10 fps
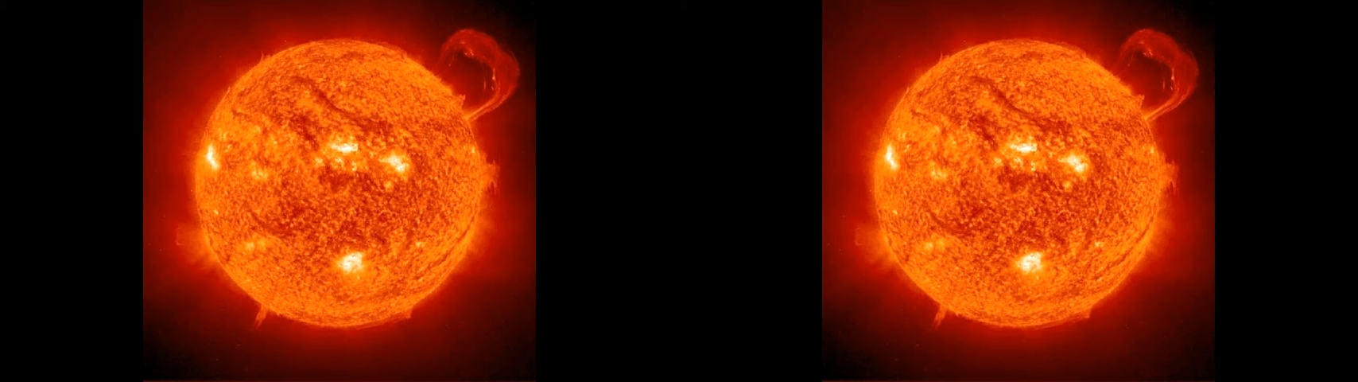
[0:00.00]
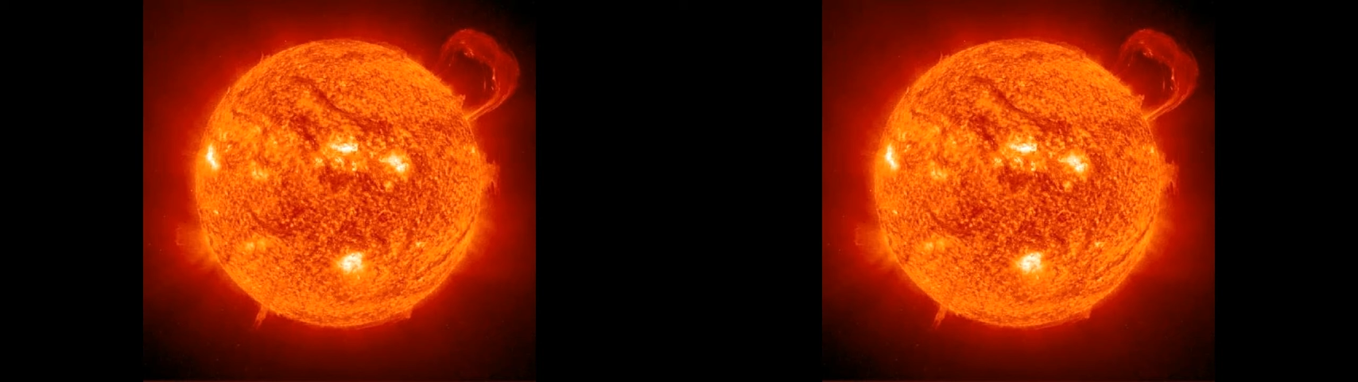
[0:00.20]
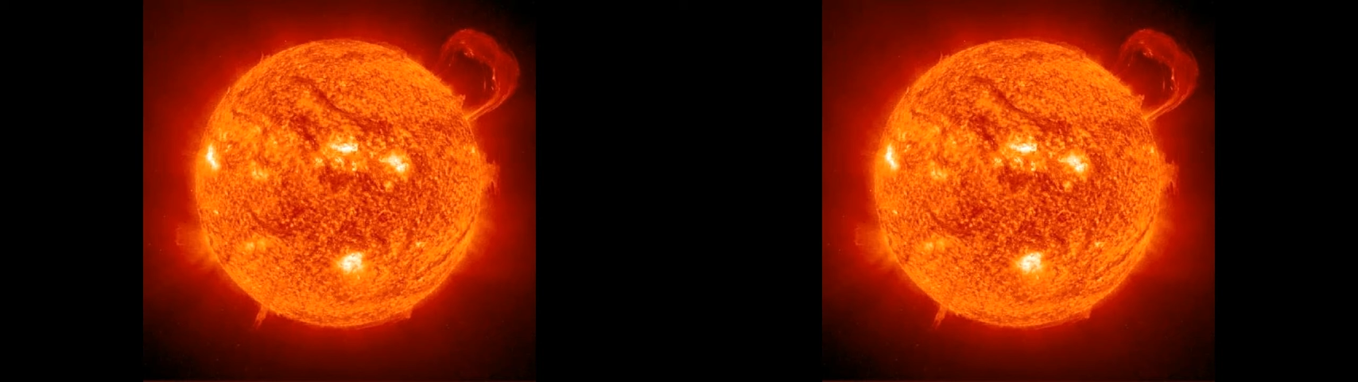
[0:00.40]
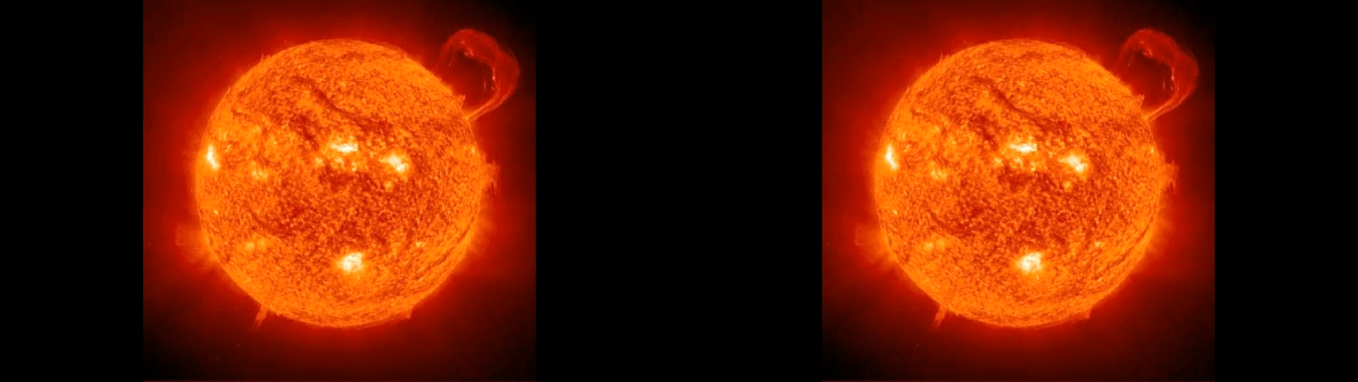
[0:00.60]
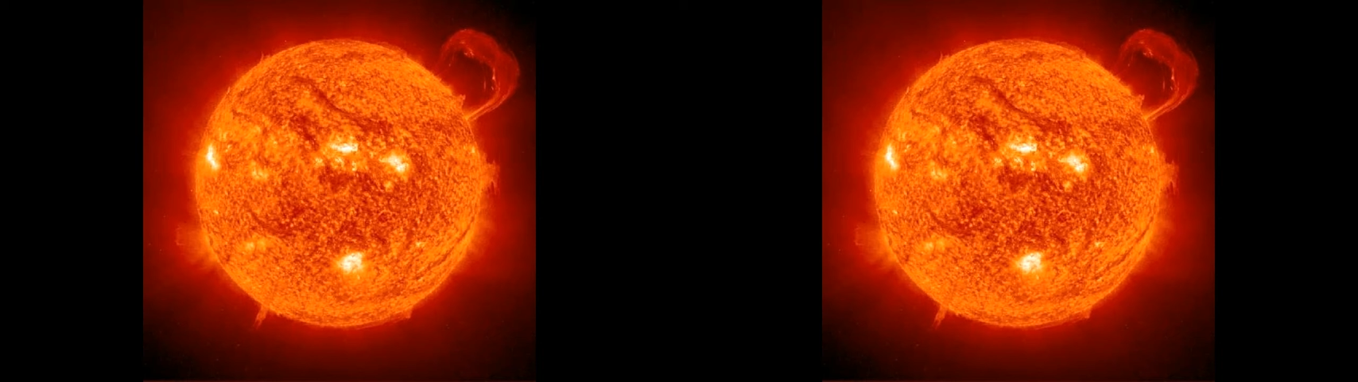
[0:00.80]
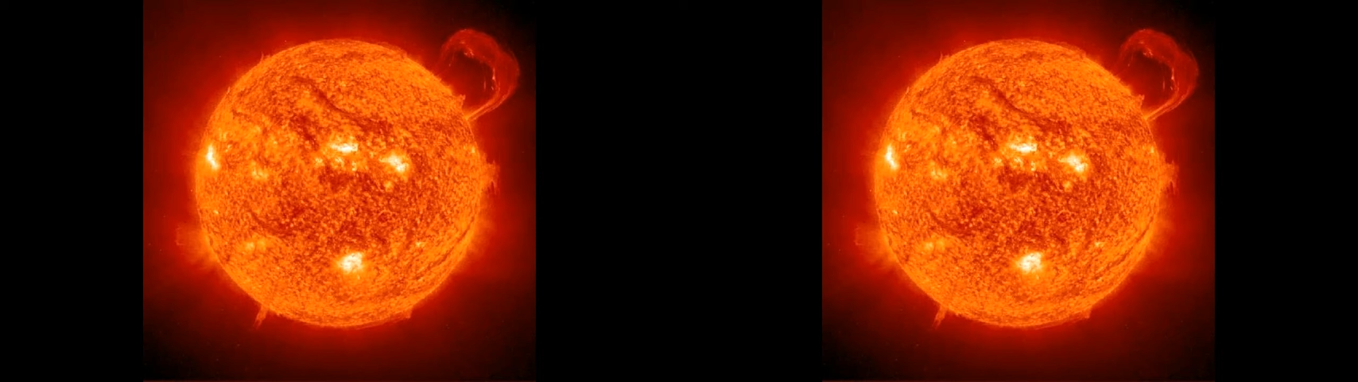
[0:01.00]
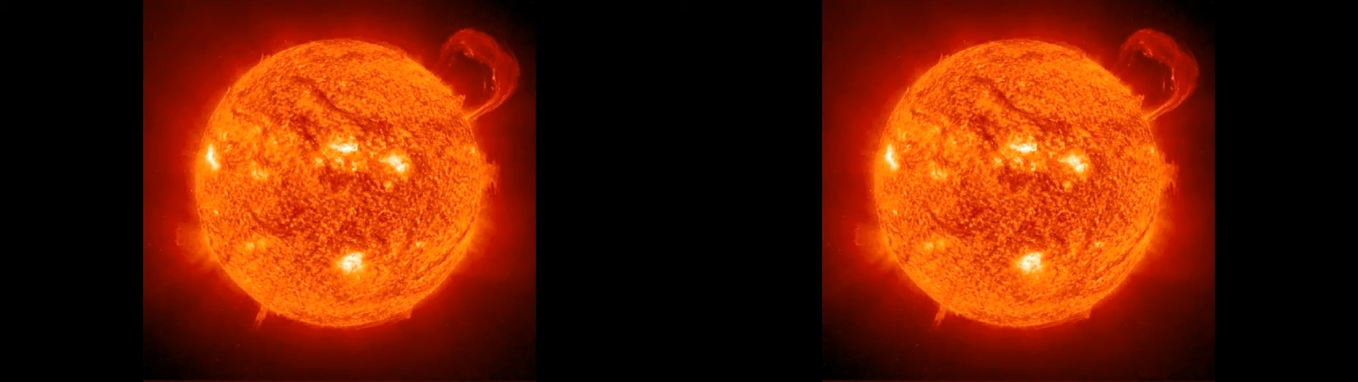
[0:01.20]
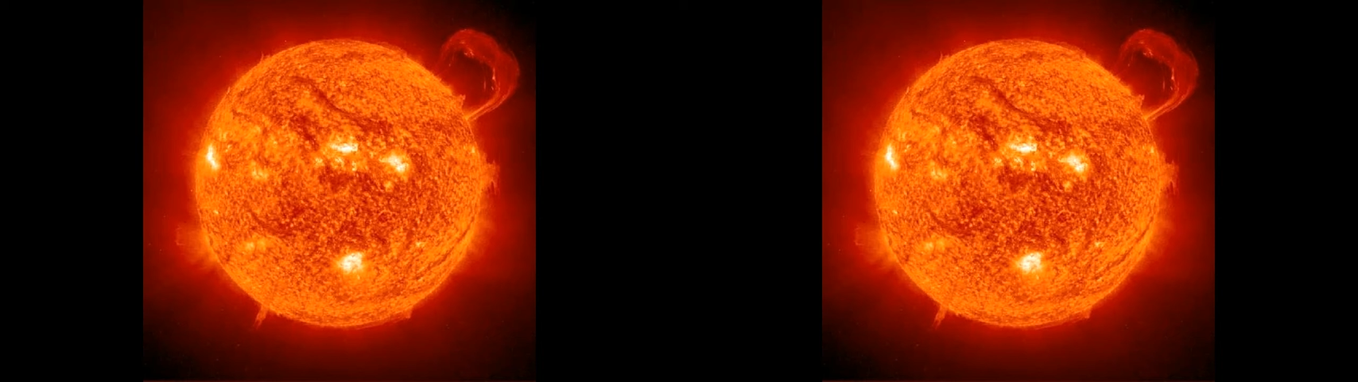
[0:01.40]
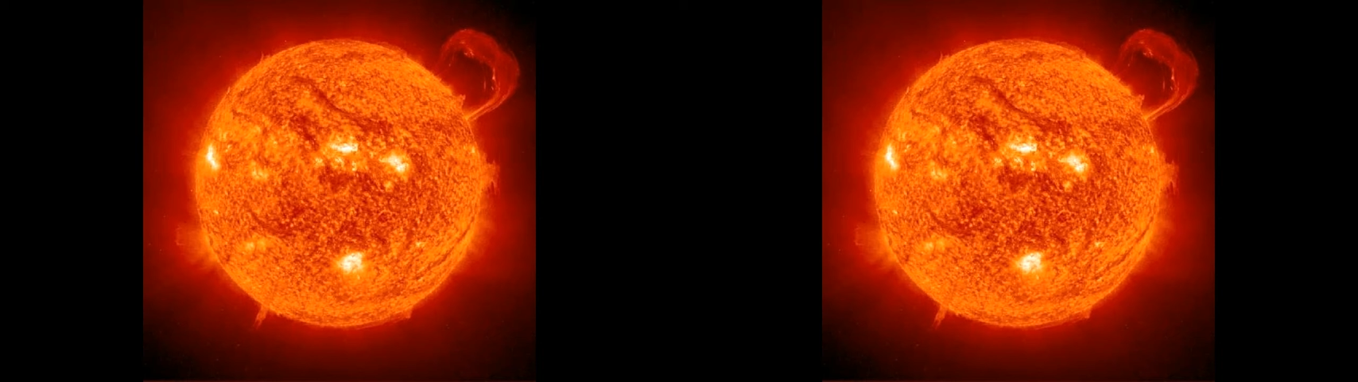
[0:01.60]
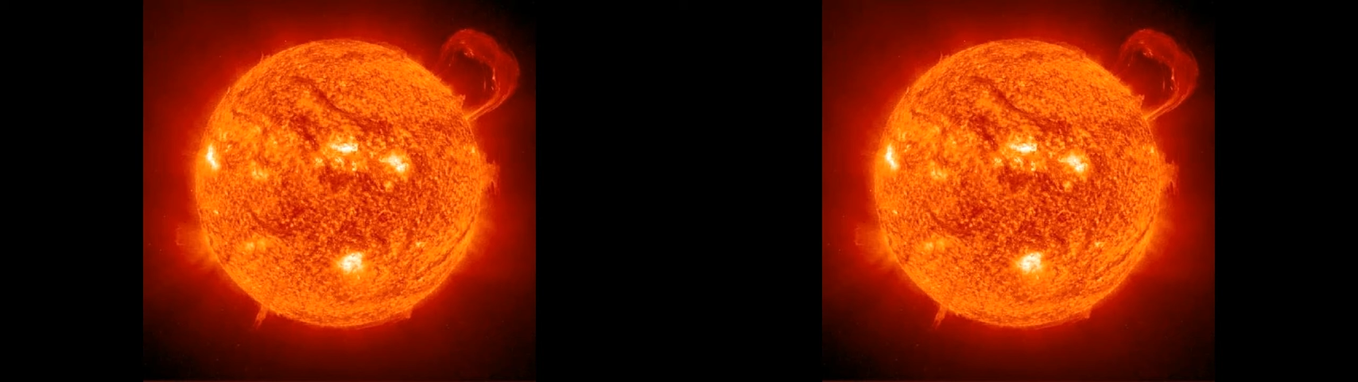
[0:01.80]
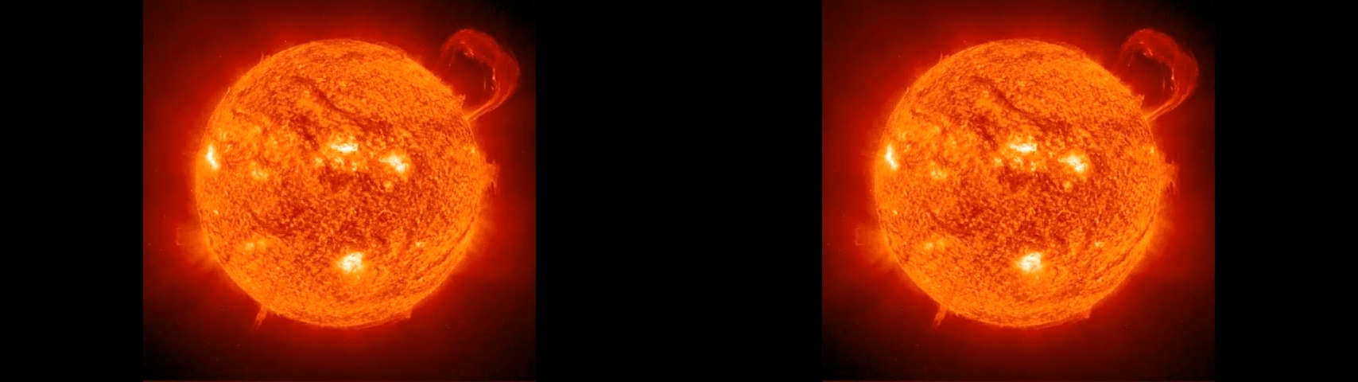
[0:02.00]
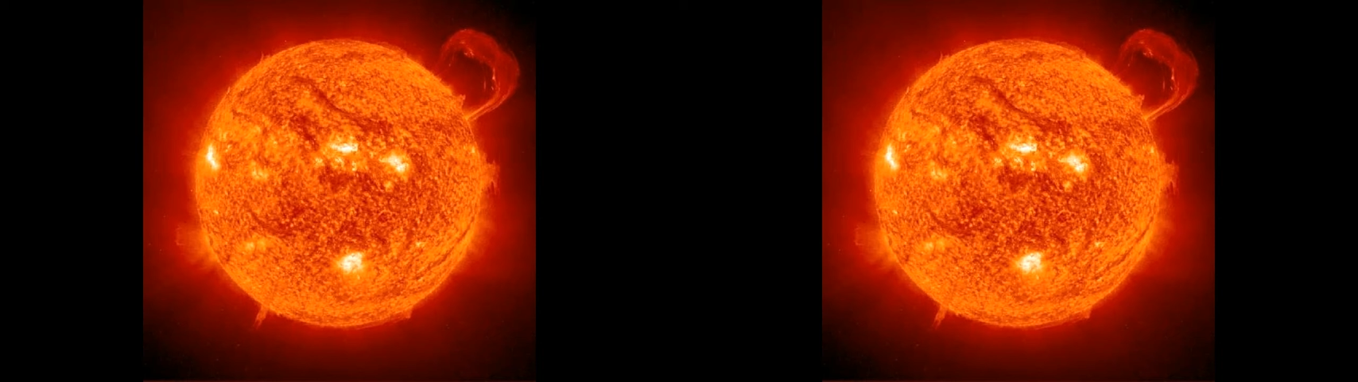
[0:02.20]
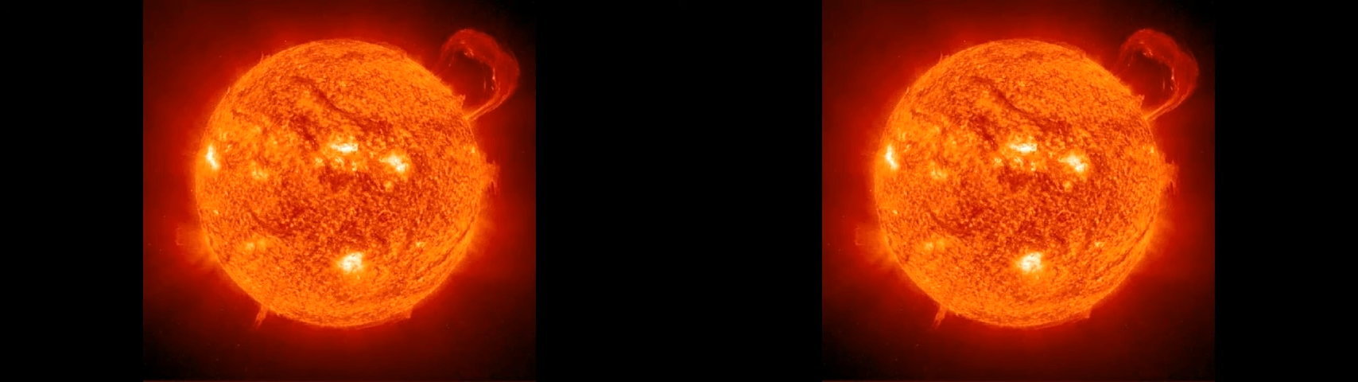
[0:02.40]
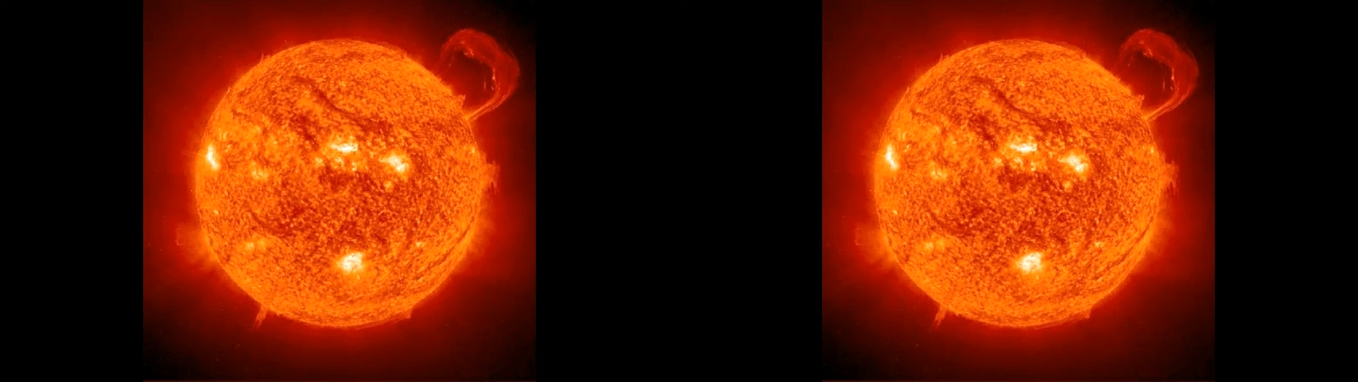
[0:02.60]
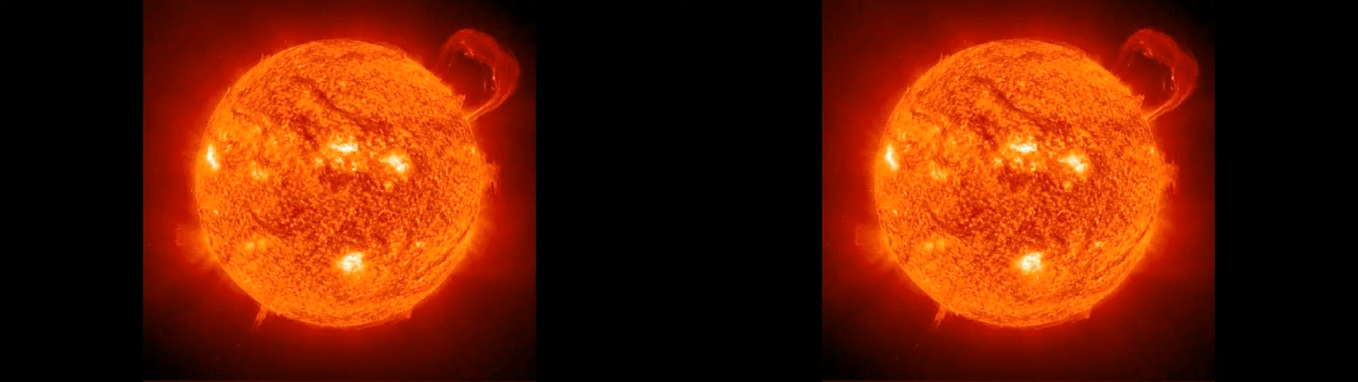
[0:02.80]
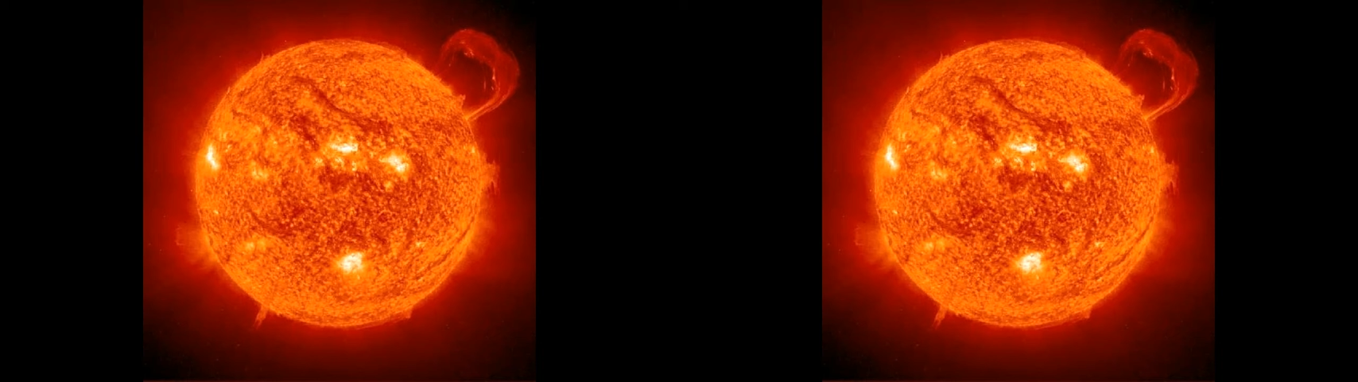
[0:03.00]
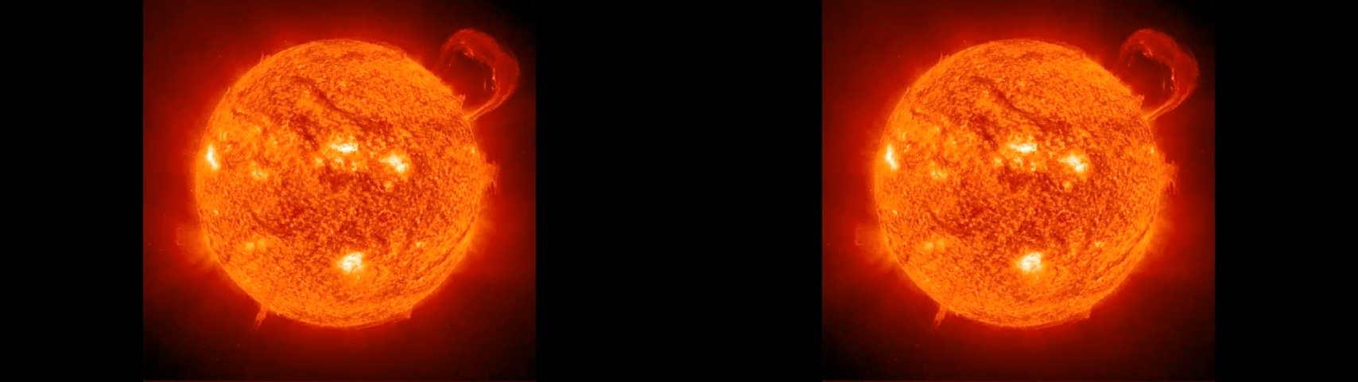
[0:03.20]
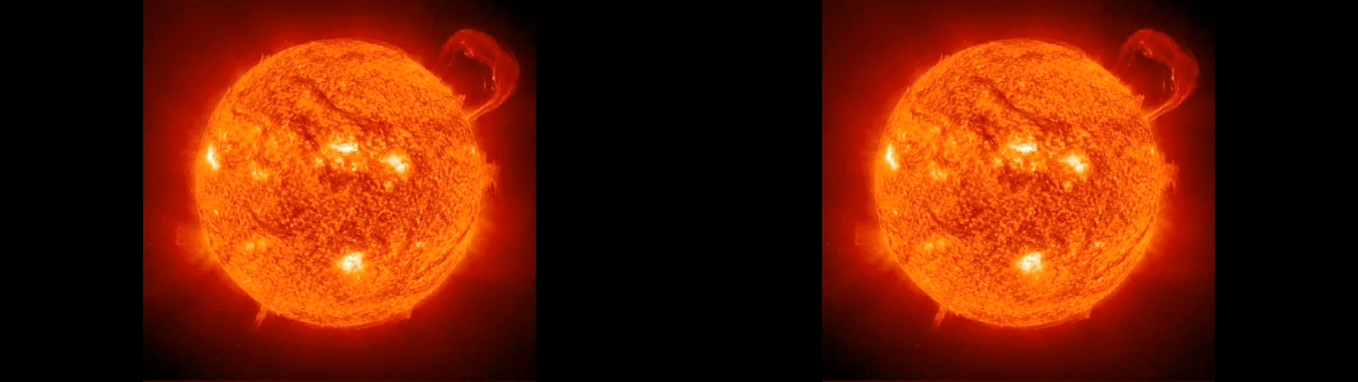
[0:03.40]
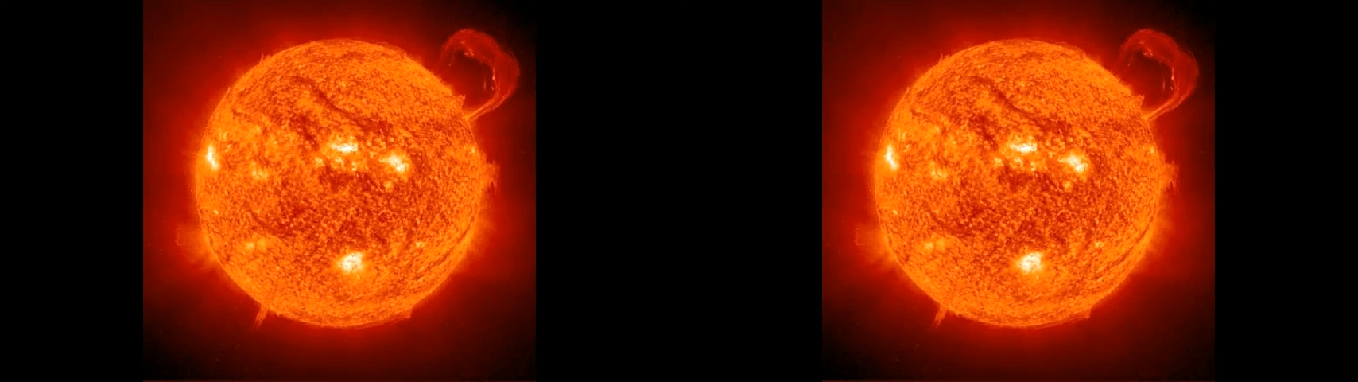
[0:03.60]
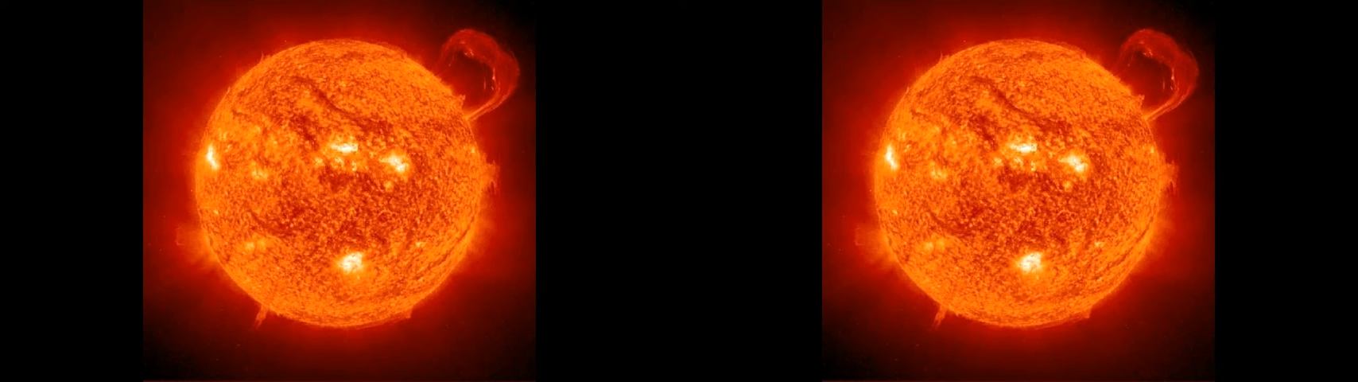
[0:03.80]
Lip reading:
[unreadable: no face in view]